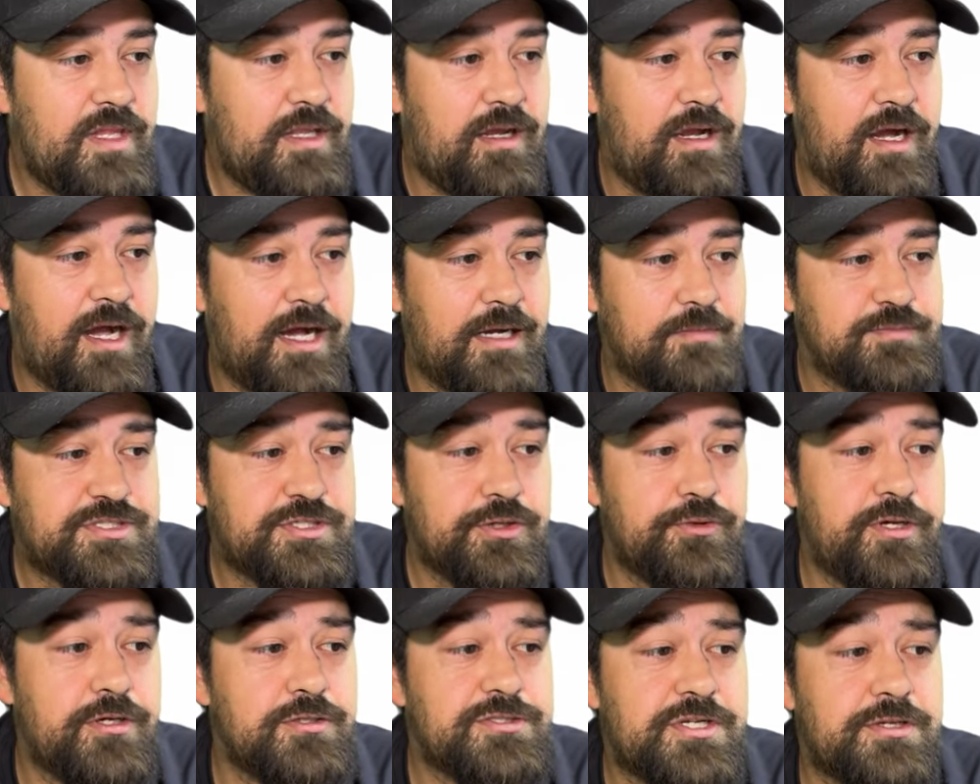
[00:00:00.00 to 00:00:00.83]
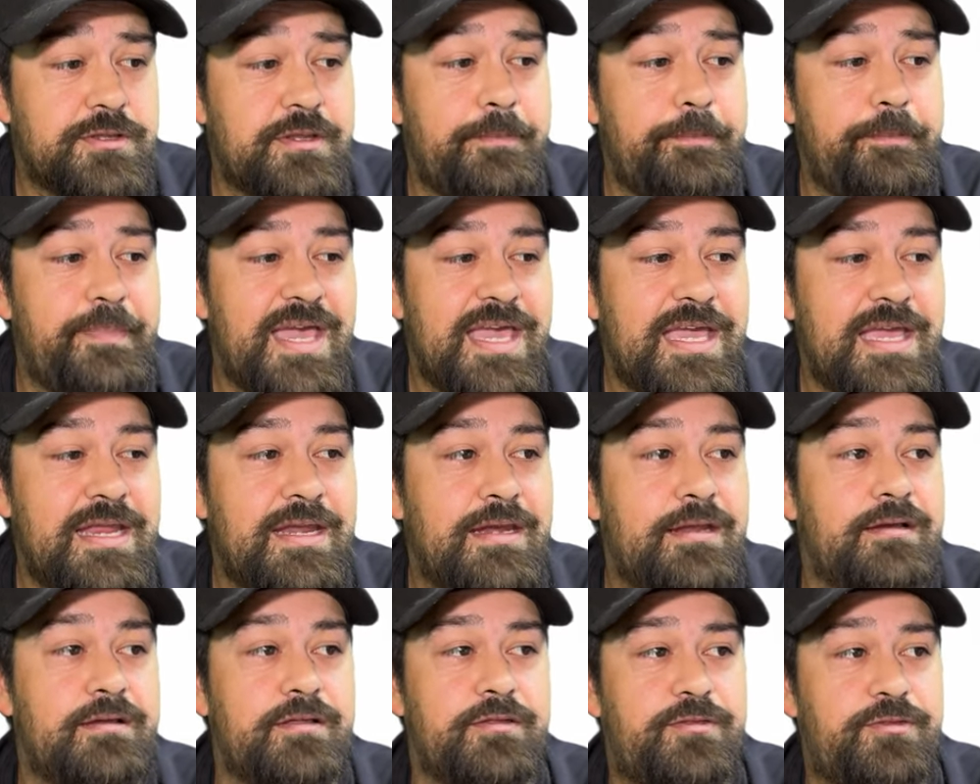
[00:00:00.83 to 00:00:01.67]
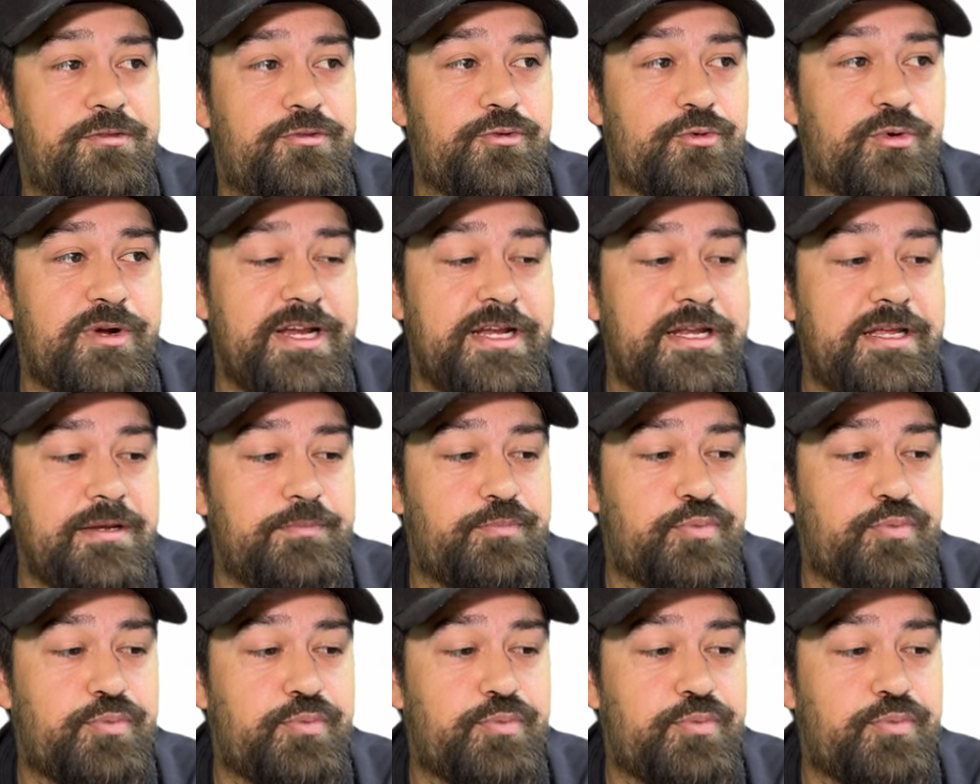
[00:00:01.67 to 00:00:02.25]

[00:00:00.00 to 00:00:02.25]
Um, so those are the main three D